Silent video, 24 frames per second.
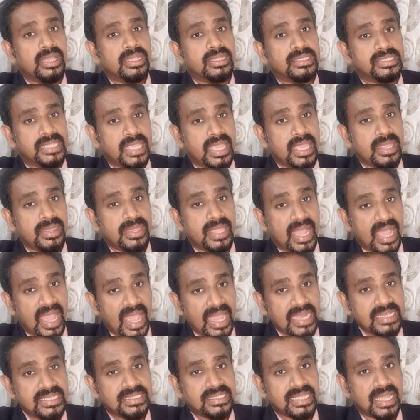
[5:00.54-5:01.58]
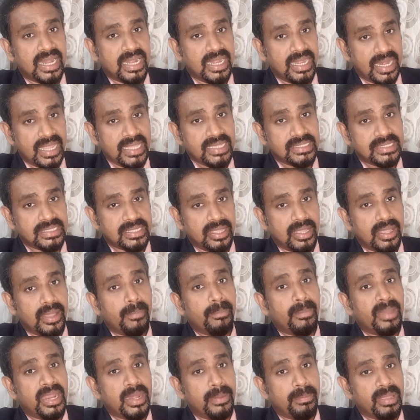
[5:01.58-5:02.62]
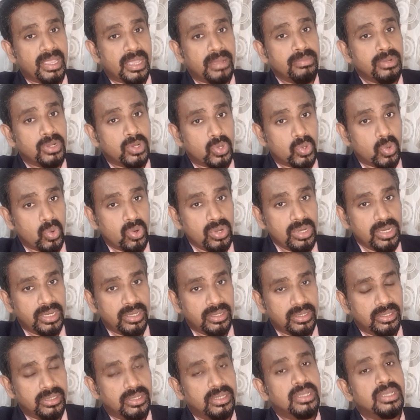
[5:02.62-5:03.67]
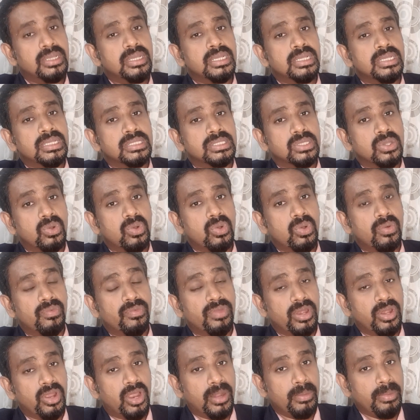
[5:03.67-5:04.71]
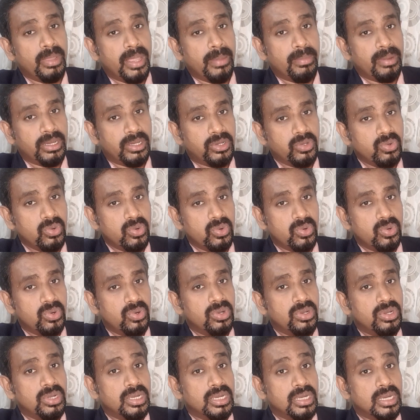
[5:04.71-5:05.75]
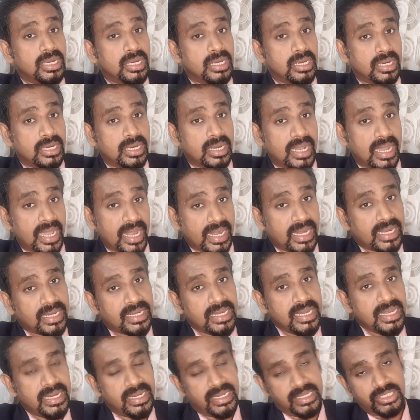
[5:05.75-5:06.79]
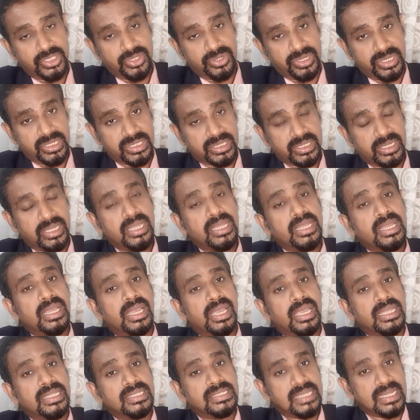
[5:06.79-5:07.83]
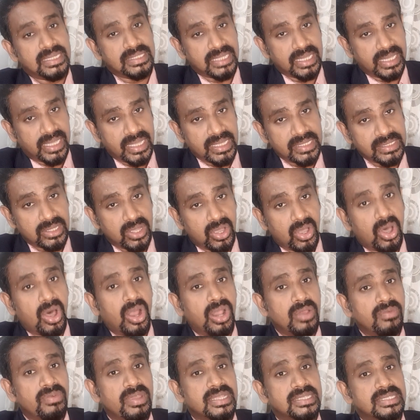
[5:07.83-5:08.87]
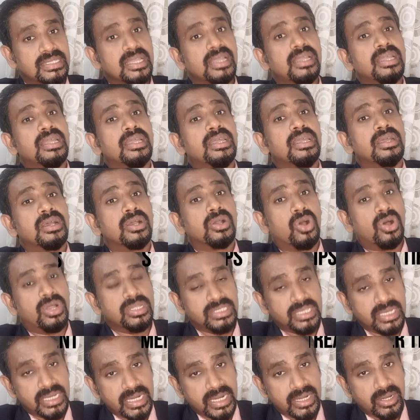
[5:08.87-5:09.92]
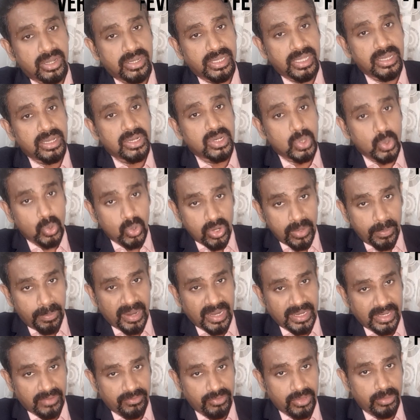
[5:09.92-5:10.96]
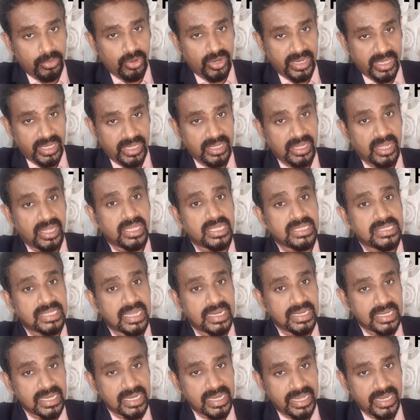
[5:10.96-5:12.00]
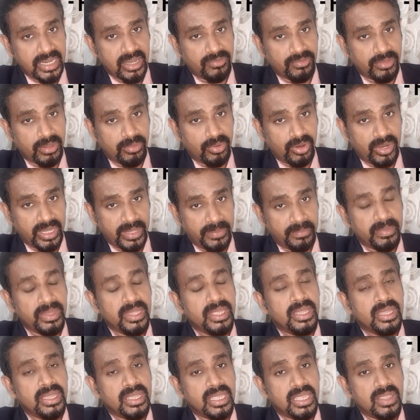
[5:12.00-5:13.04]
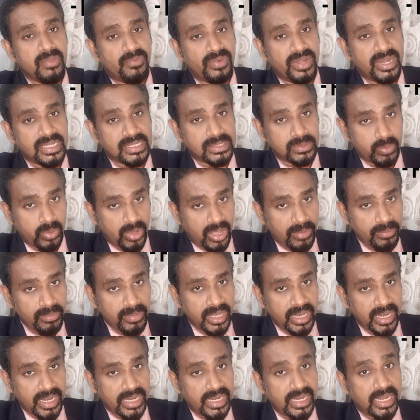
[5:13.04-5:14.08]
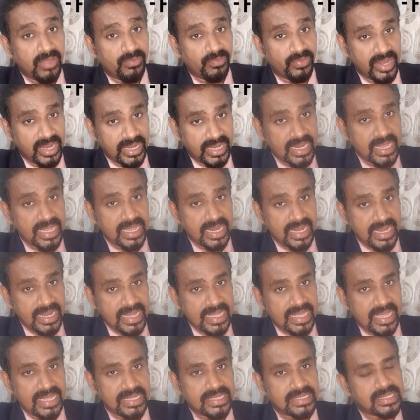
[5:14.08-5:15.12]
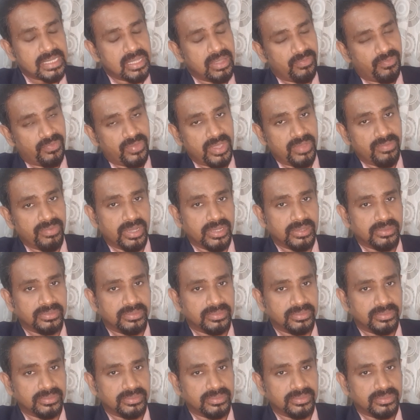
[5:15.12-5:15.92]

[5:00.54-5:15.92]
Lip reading: say the hands and legs might become cold, so we'll not be able to correctly distinguish. In such a case, always concentrate on the core part of the body or the central area of the body. If it is warm, it definitely indicates fever.